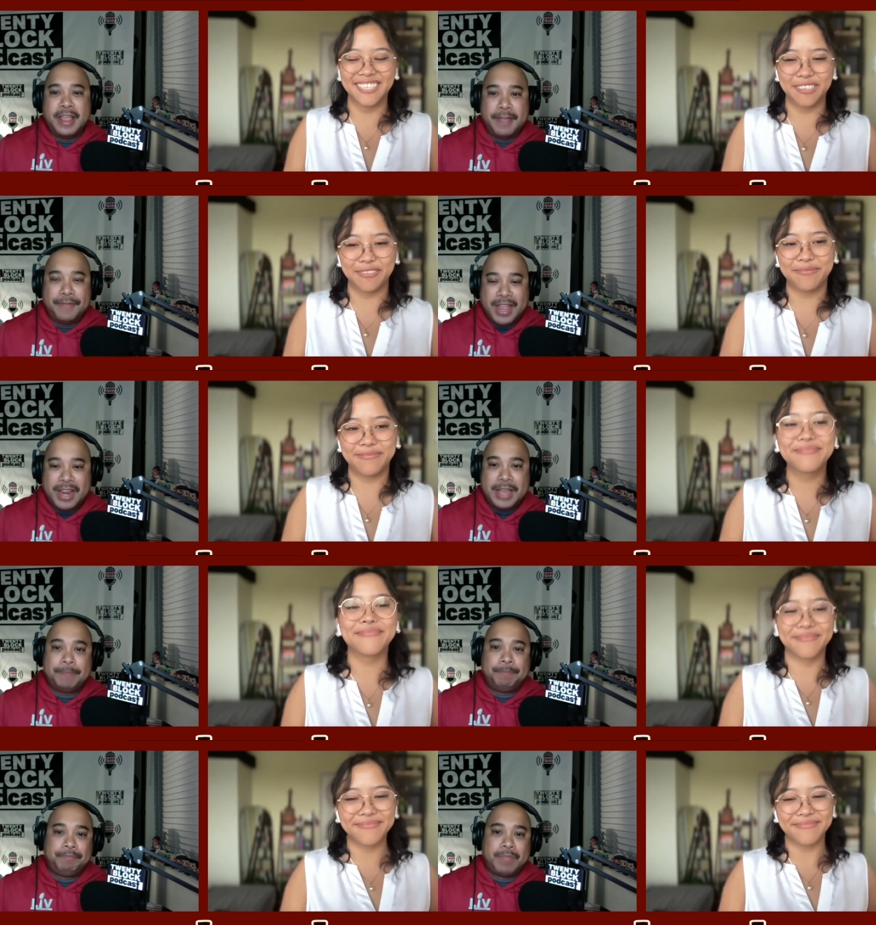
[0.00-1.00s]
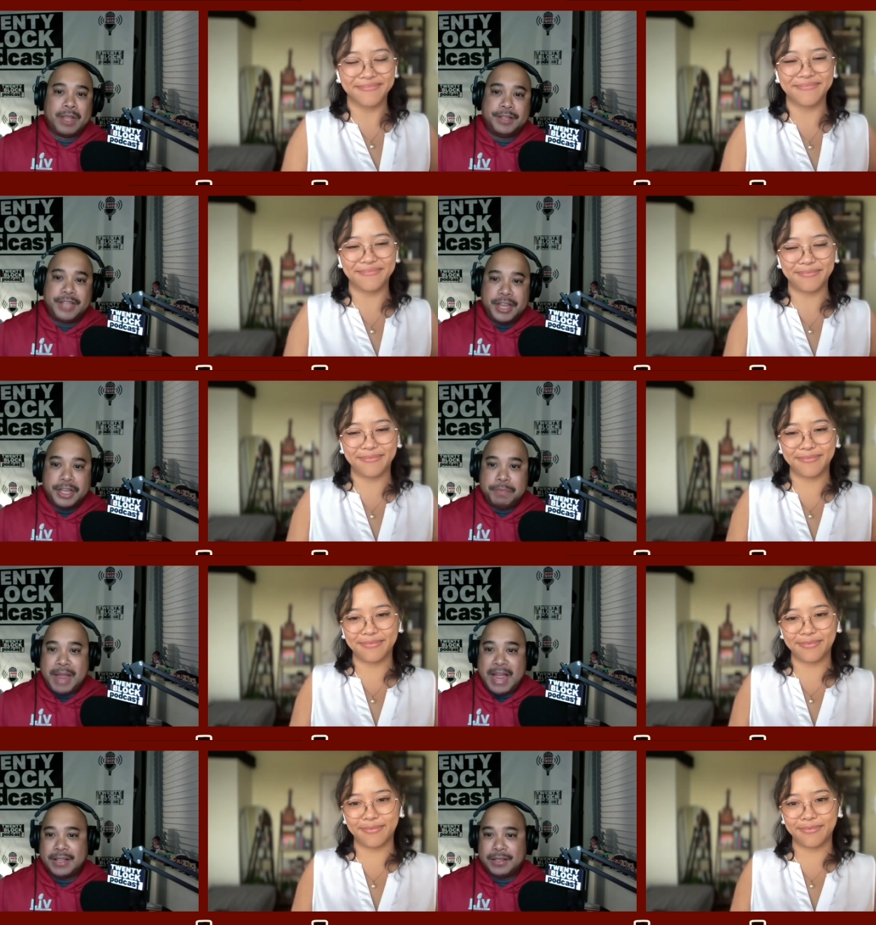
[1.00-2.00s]
Speaker 1: If any, take us
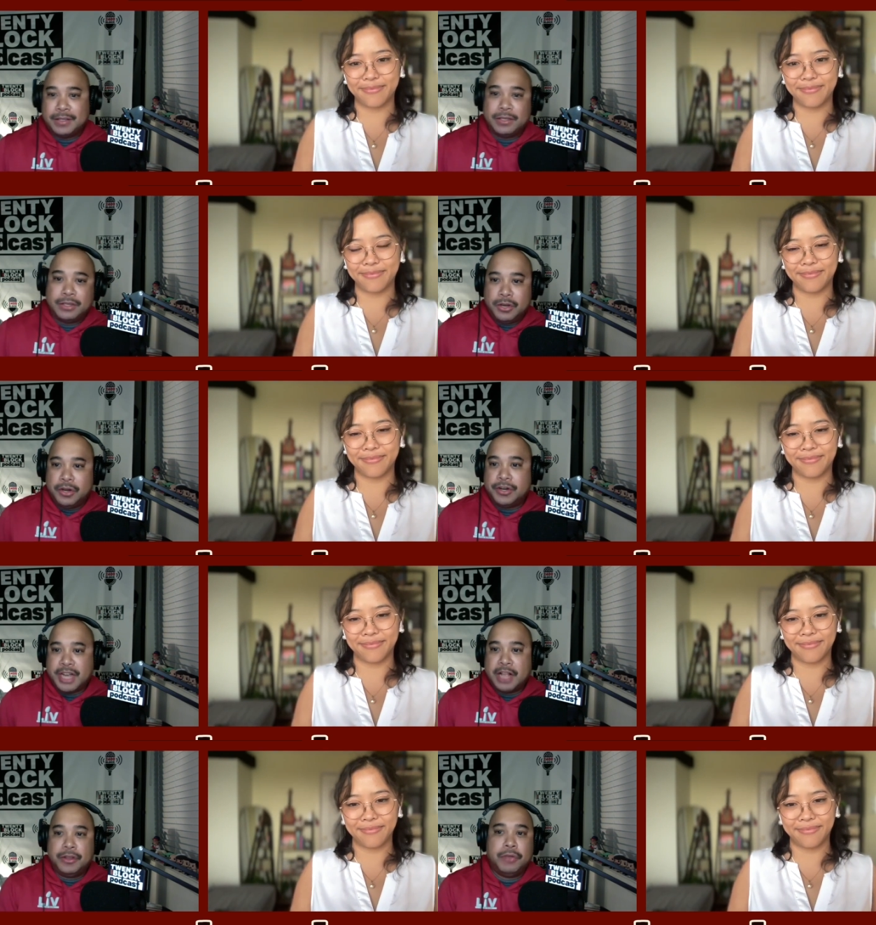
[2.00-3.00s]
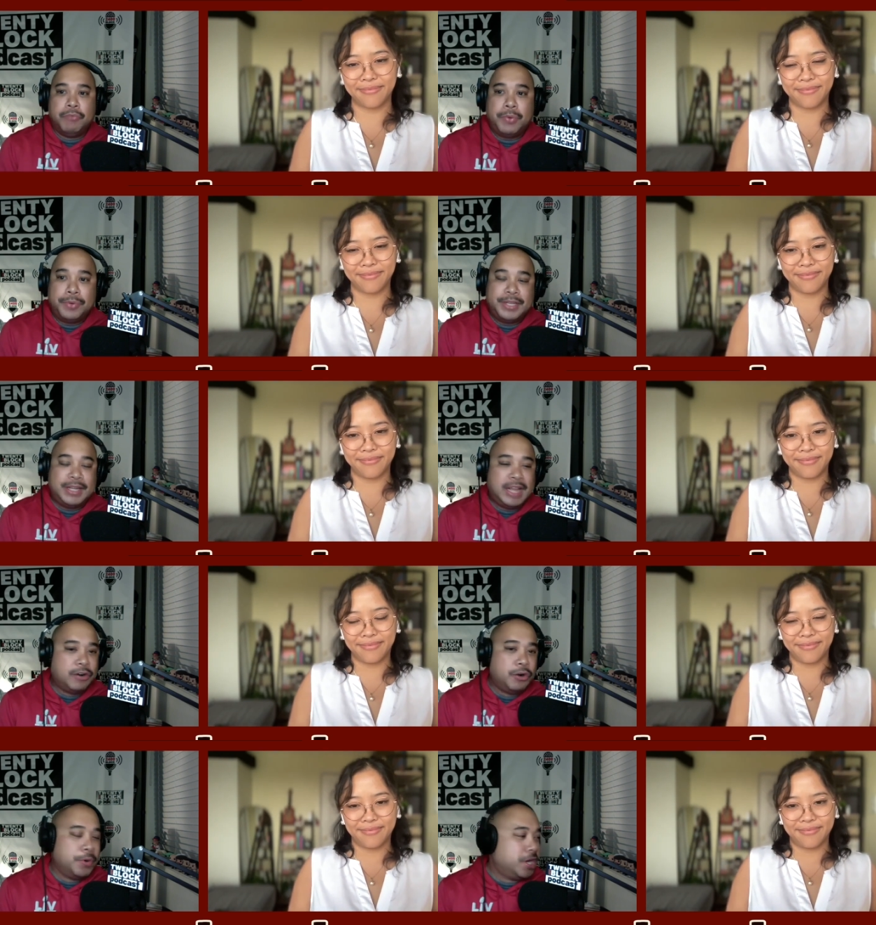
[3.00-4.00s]
back to your childhood. What was it like
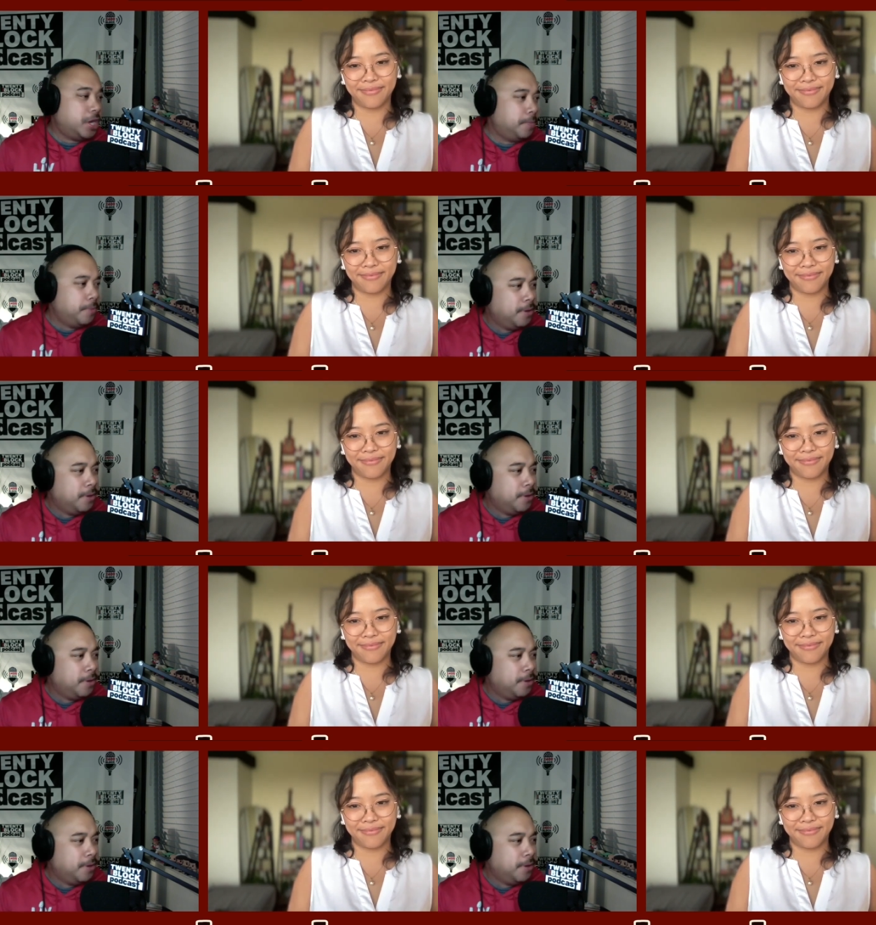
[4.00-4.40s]
growing up?